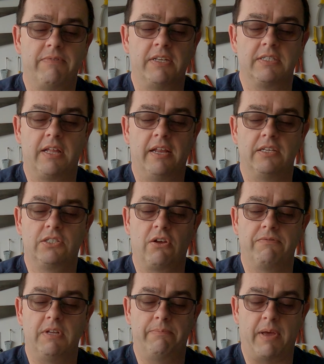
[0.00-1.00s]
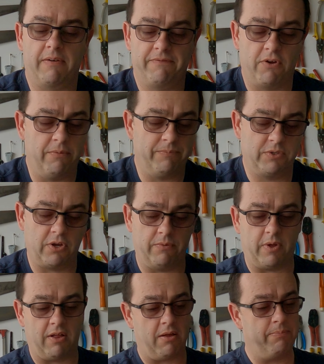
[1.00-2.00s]
ventilated soft impact foam.
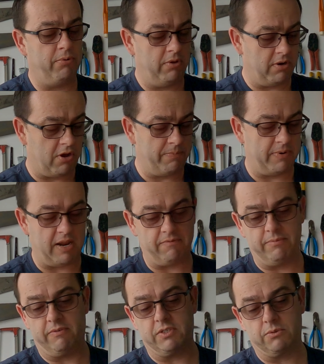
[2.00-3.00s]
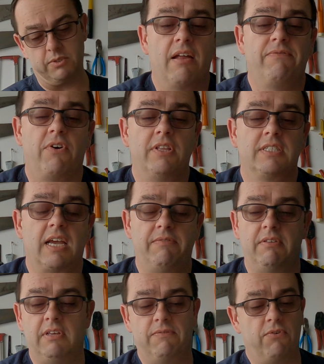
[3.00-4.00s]
So I'll pull it open and have a bit of a, can't find the
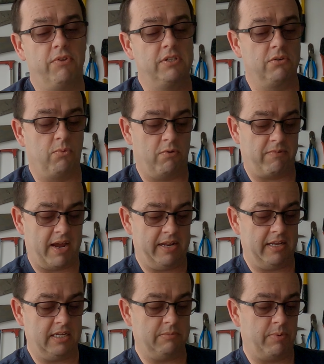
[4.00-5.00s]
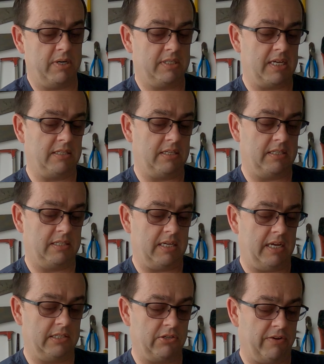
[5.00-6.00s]
safety thing for this or what rating it is, but it says that it's
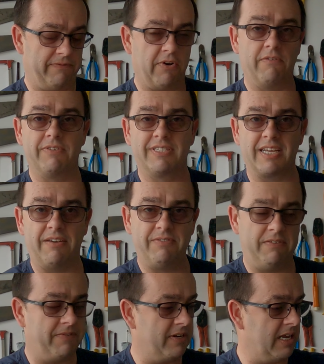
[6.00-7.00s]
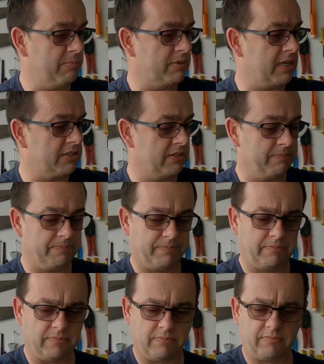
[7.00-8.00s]
CE certified for safety for knee protection.
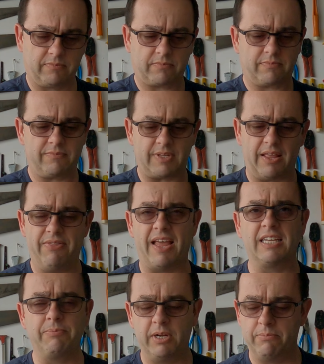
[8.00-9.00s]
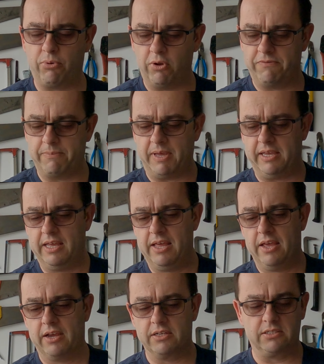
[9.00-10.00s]
That's pretty important for me
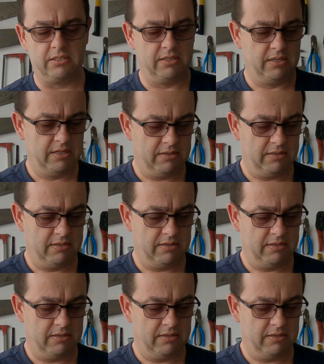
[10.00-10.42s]
because,